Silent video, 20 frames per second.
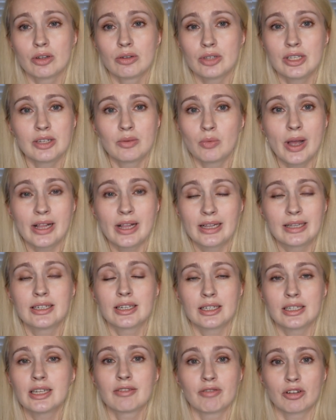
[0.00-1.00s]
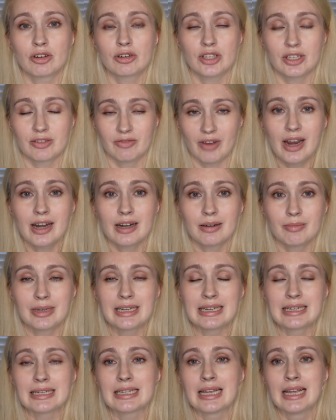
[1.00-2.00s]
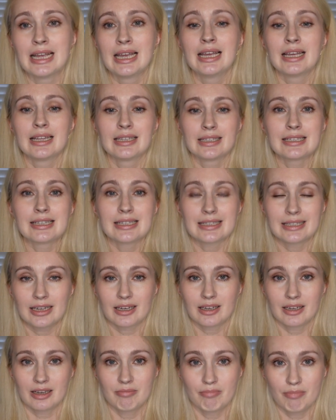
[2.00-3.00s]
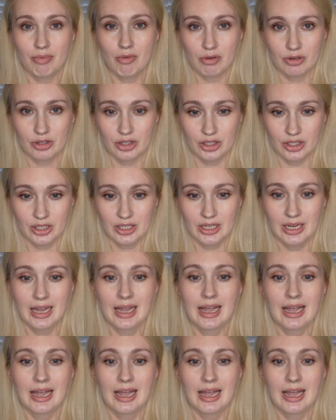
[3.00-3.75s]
did well in the diverse environment. This is like important.